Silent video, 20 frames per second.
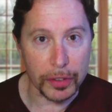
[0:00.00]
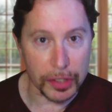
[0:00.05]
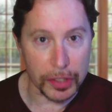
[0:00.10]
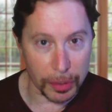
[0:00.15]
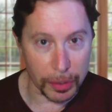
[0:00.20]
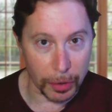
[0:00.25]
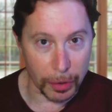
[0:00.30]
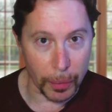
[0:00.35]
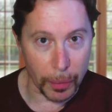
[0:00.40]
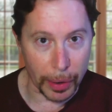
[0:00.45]
that are
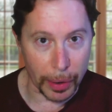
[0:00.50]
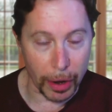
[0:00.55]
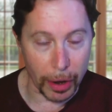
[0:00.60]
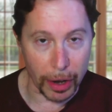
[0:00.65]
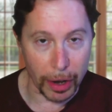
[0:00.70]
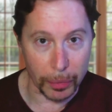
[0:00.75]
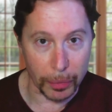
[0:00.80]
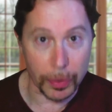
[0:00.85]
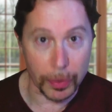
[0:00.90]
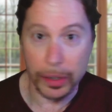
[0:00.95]
going
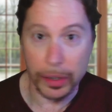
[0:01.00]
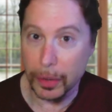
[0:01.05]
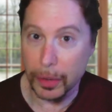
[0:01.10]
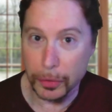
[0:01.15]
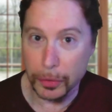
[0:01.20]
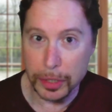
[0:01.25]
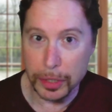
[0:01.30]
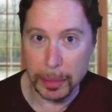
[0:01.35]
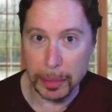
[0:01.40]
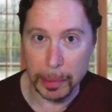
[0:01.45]
on with another
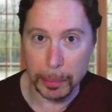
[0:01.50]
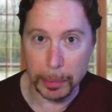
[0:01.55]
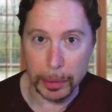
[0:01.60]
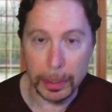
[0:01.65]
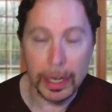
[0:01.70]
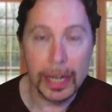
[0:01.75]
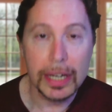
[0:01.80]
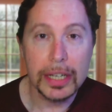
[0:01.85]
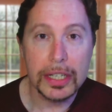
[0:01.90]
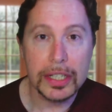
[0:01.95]
team member,
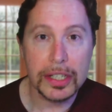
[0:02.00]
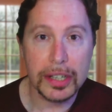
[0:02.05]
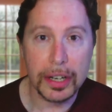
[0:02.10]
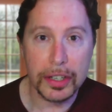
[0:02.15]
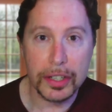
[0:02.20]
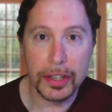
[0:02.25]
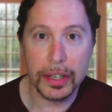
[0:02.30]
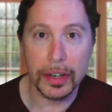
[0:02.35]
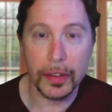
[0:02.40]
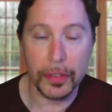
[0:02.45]

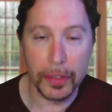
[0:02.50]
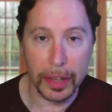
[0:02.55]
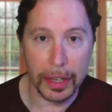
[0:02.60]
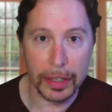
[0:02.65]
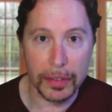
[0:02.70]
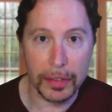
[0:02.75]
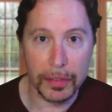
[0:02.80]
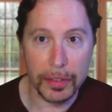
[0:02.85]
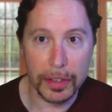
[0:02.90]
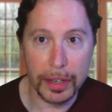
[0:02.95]
such that at the end
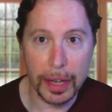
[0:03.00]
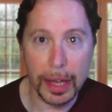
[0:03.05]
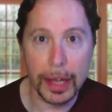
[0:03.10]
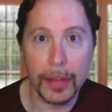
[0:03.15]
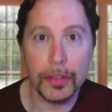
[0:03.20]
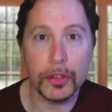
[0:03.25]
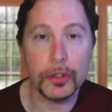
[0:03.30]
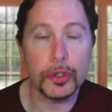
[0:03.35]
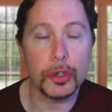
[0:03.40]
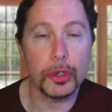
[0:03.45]
of the day,
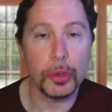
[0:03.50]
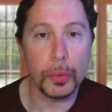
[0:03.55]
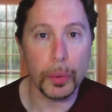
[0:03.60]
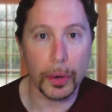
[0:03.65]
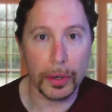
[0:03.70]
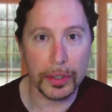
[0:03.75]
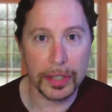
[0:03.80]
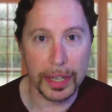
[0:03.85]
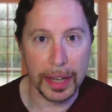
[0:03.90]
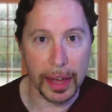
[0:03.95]
the two
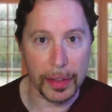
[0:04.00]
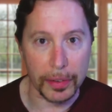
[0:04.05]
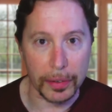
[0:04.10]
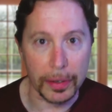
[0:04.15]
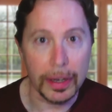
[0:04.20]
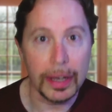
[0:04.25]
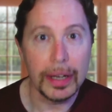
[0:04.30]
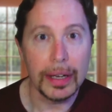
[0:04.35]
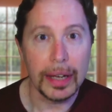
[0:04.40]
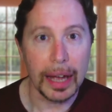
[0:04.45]
work together,
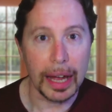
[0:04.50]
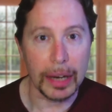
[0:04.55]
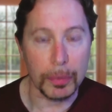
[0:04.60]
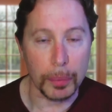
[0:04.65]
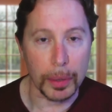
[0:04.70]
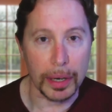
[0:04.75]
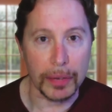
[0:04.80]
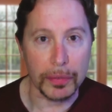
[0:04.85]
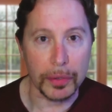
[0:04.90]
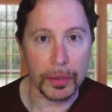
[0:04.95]
and
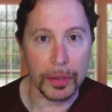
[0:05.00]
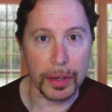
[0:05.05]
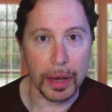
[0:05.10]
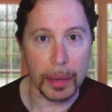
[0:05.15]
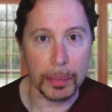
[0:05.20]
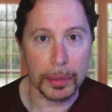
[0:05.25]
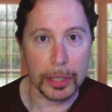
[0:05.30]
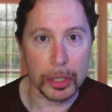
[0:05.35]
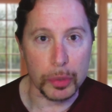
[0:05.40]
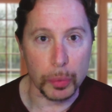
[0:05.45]
whatever the
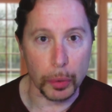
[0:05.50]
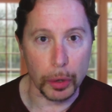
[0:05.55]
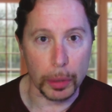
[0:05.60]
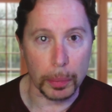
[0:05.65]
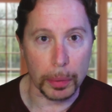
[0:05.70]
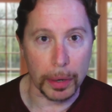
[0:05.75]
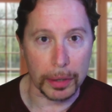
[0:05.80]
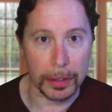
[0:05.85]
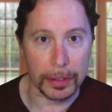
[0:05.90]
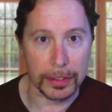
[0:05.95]
company's work
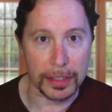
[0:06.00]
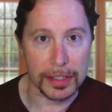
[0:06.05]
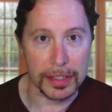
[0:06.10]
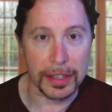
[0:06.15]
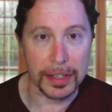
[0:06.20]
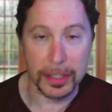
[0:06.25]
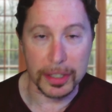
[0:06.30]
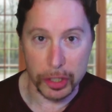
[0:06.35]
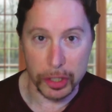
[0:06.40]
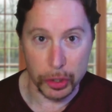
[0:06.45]
product is
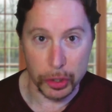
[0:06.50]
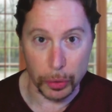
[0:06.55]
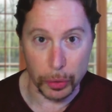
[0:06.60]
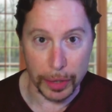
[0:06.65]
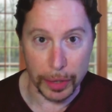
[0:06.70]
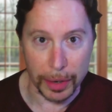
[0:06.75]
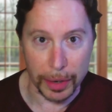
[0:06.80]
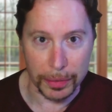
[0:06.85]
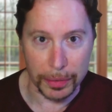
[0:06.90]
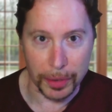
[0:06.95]
gets turned
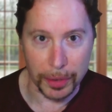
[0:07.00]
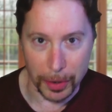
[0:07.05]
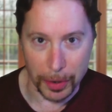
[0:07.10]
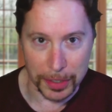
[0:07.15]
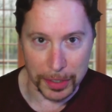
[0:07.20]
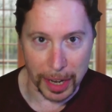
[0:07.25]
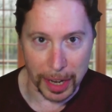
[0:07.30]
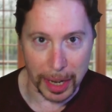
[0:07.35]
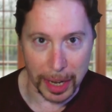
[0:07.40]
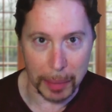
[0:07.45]
out on
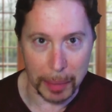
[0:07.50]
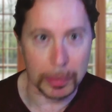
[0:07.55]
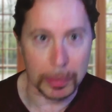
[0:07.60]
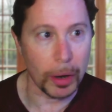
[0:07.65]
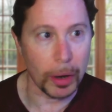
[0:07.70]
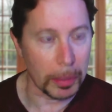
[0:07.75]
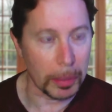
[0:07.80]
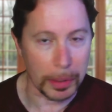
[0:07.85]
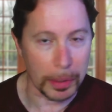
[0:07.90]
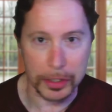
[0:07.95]
time,
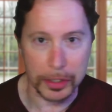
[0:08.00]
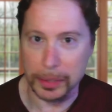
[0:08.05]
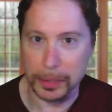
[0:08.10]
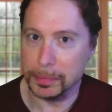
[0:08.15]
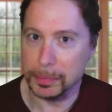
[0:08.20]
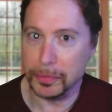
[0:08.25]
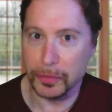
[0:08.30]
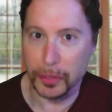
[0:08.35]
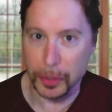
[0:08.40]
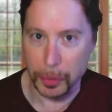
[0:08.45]
on budget,
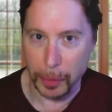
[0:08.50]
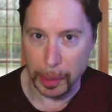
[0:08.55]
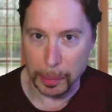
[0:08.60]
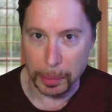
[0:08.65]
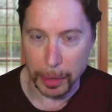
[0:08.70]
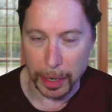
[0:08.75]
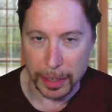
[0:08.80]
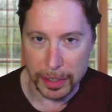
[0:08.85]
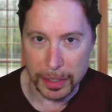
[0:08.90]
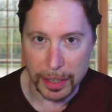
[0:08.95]
for the right
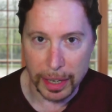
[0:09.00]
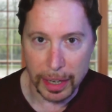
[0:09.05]
price.